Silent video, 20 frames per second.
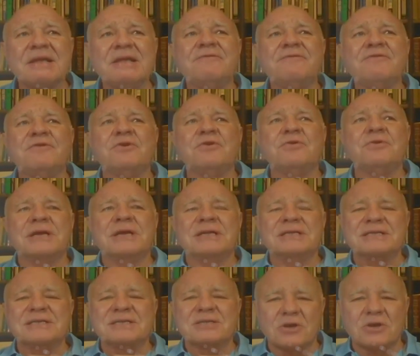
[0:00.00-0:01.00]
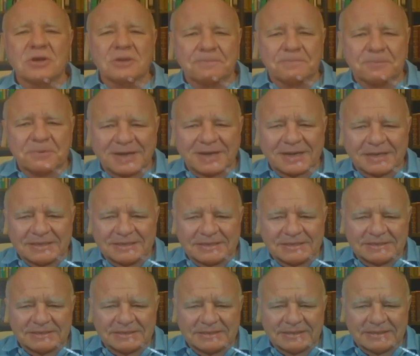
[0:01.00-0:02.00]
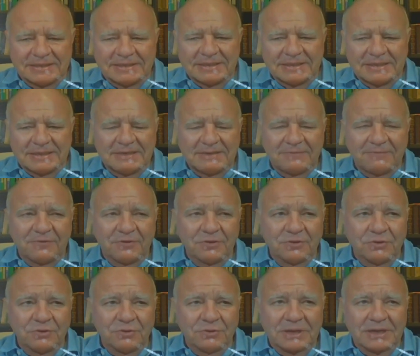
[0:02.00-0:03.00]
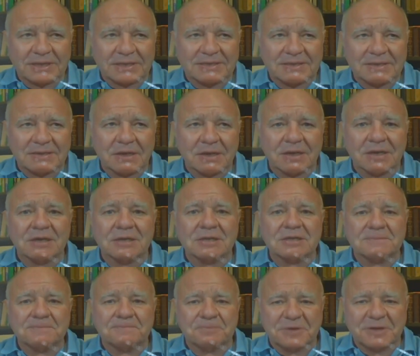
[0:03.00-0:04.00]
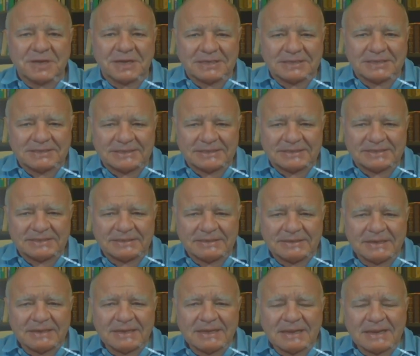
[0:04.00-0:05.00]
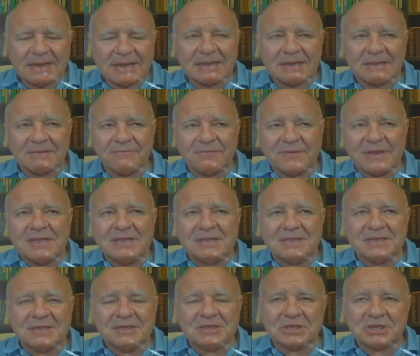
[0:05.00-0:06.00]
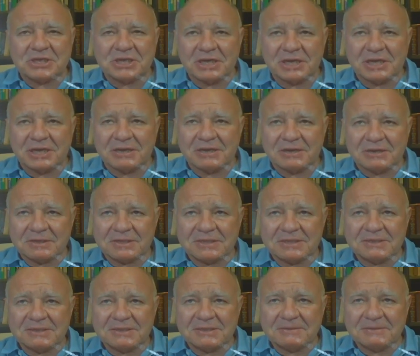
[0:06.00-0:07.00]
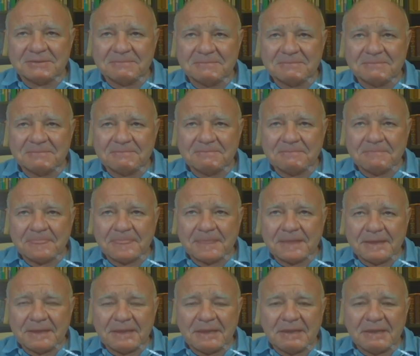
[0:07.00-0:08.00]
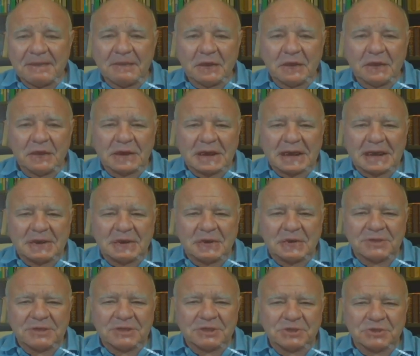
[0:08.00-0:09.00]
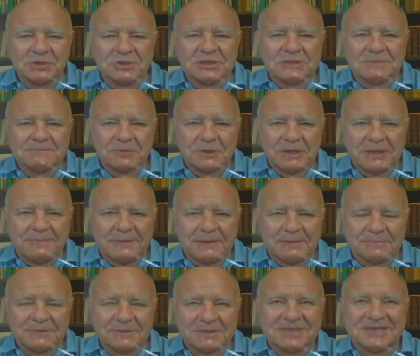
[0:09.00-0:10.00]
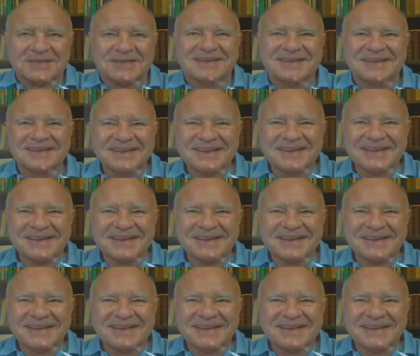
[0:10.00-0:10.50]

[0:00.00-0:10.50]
if you look at stock prices, if you look at art prices, at vintage cars, if you look at your insurance premiums,